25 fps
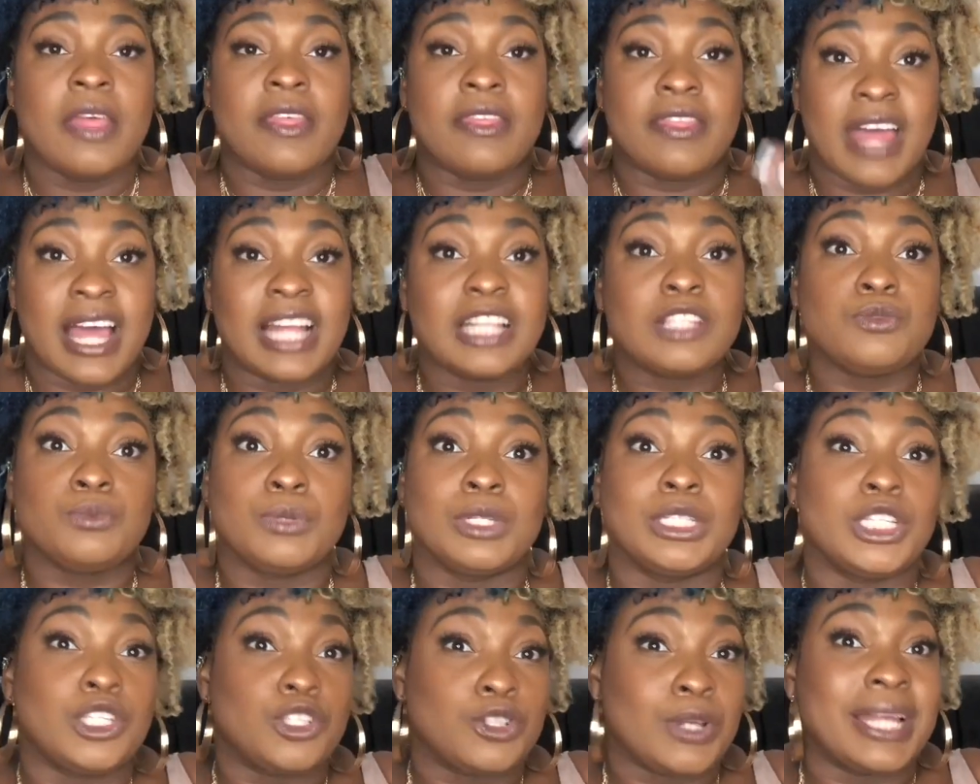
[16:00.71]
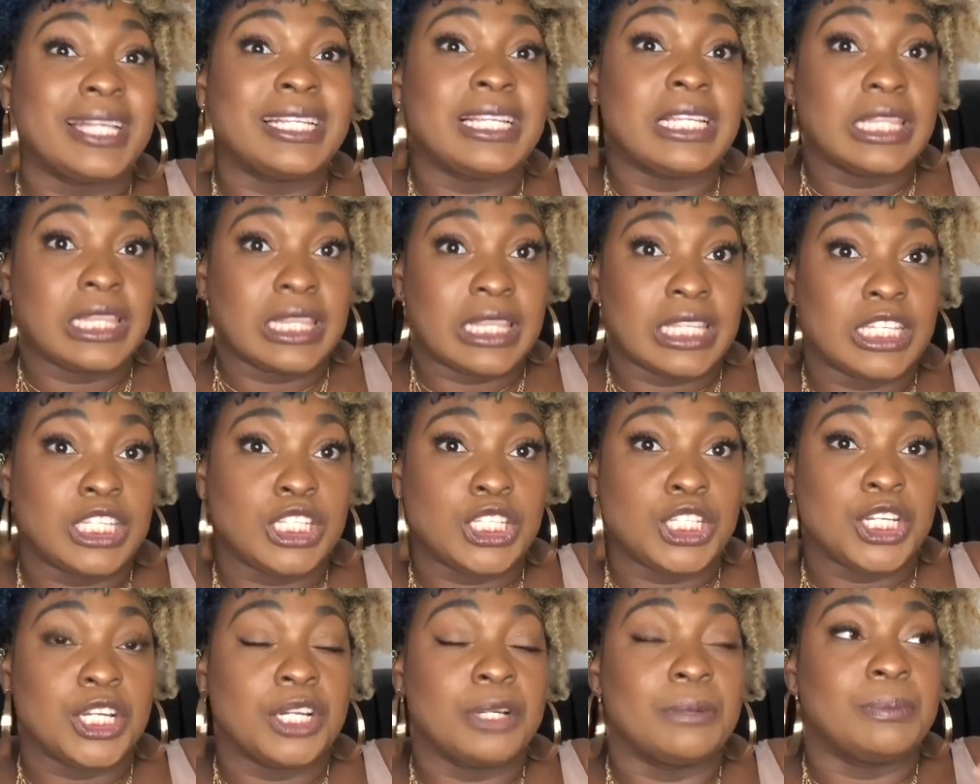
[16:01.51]
That's really trendy
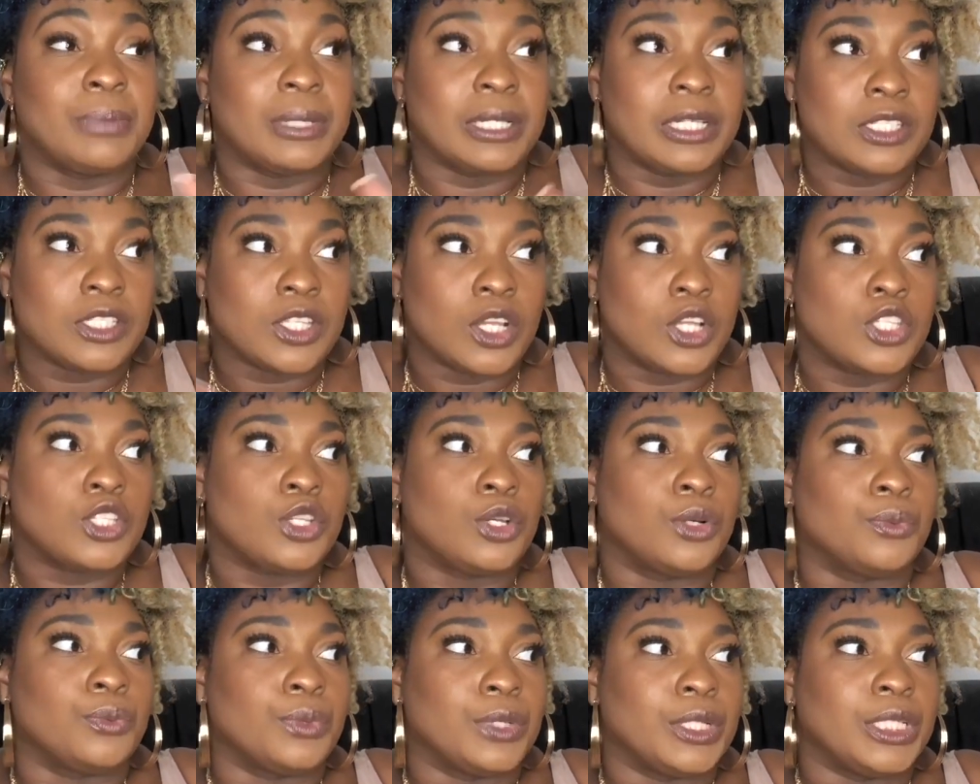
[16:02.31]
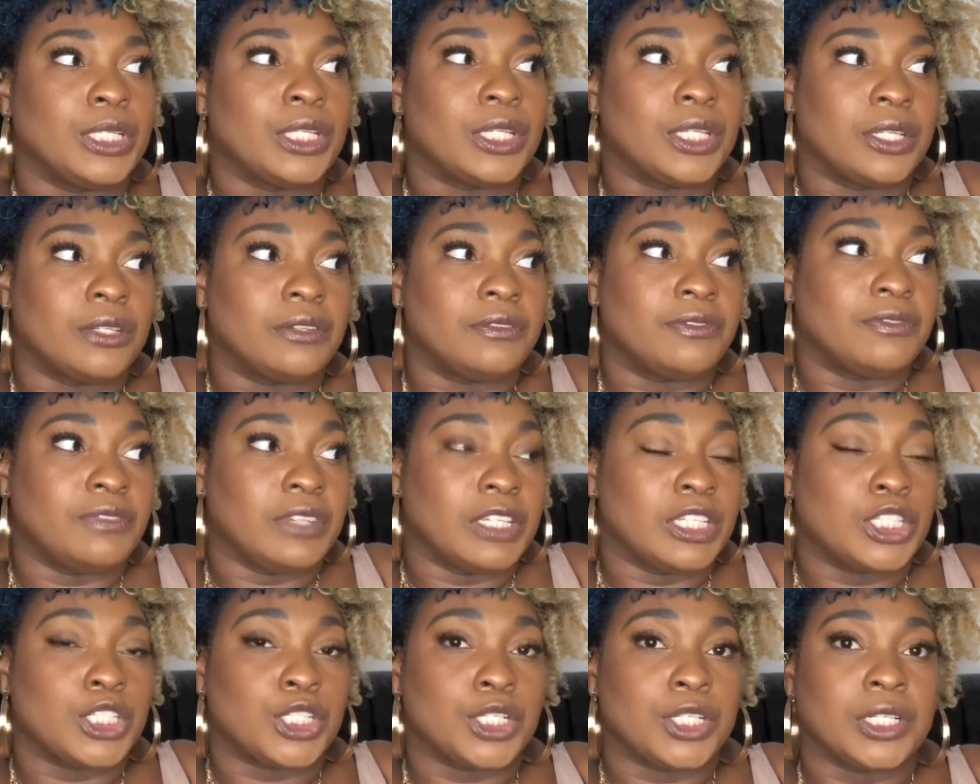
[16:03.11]
this year, but it's also a really good
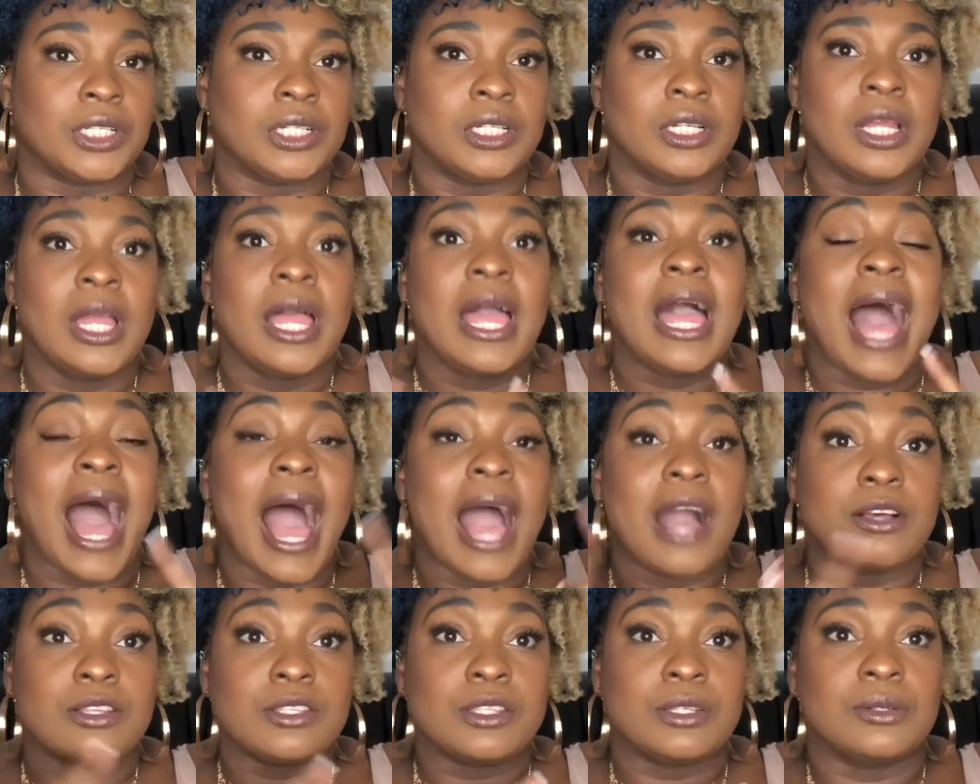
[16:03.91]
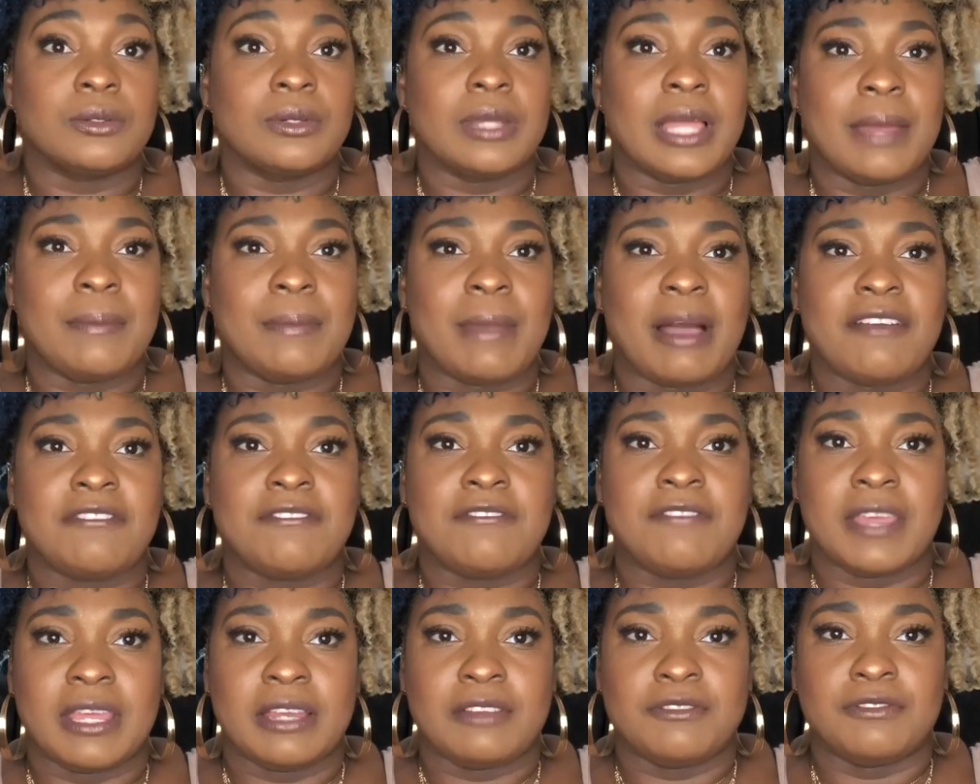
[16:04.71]
feature. I also, in my
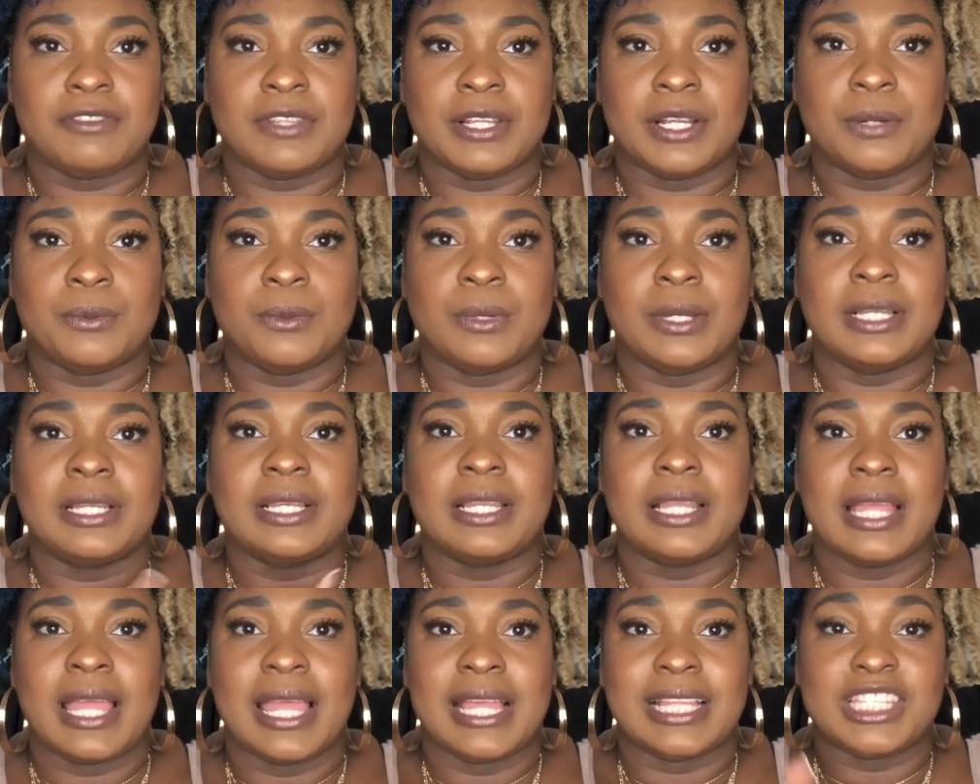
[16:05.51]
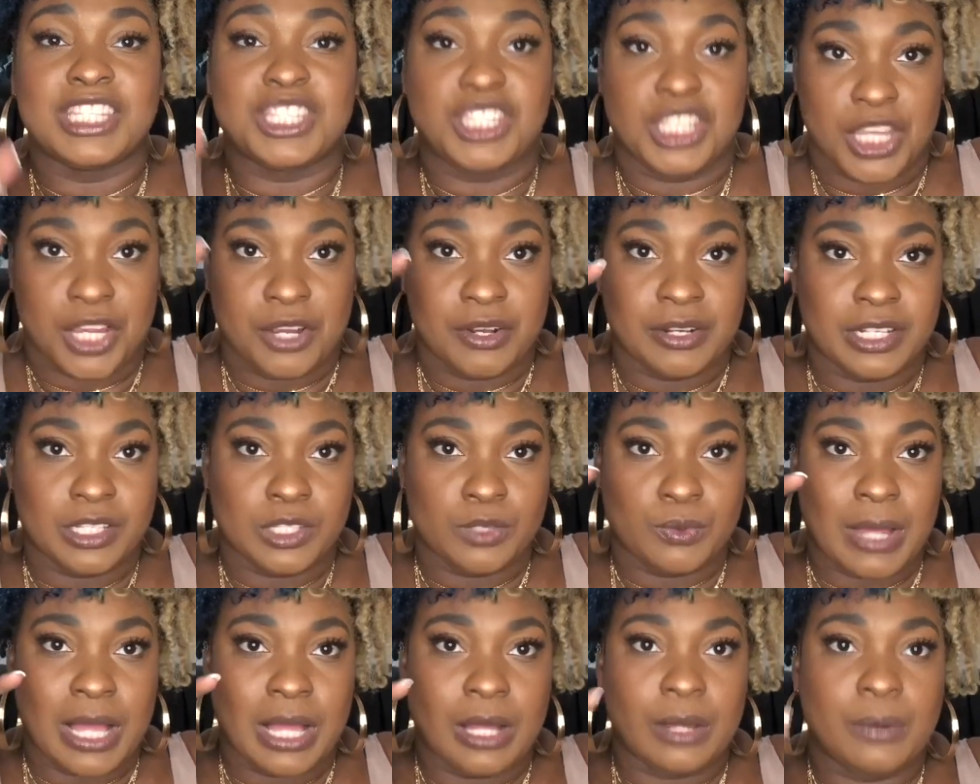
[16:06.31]
fit and flare one, it's tiered
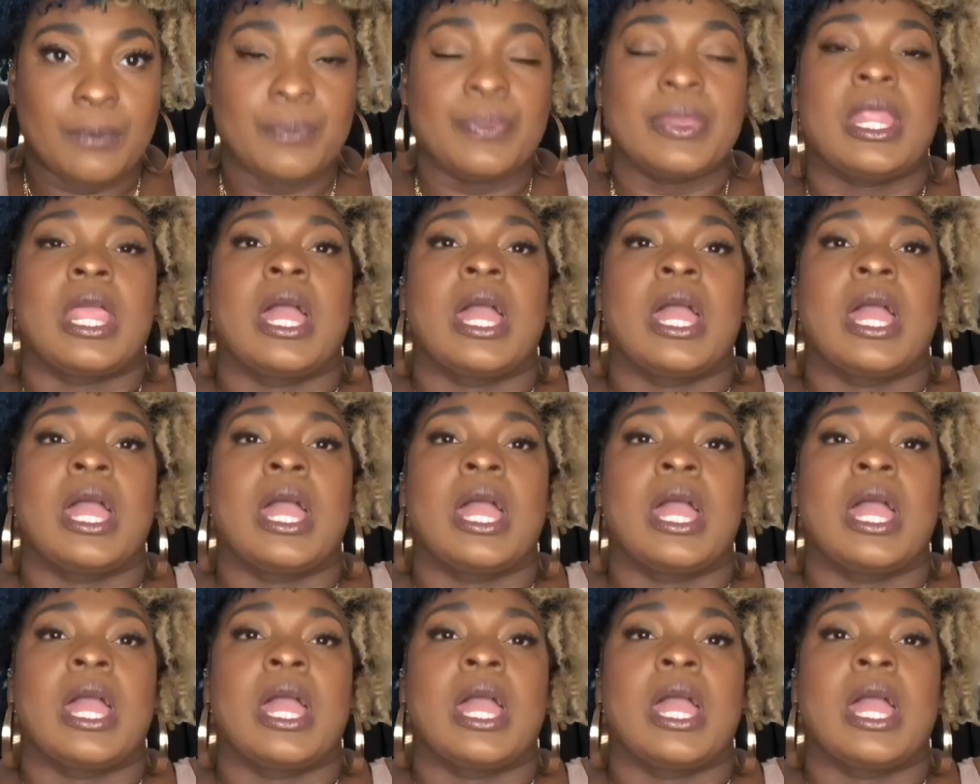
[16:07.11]
as well.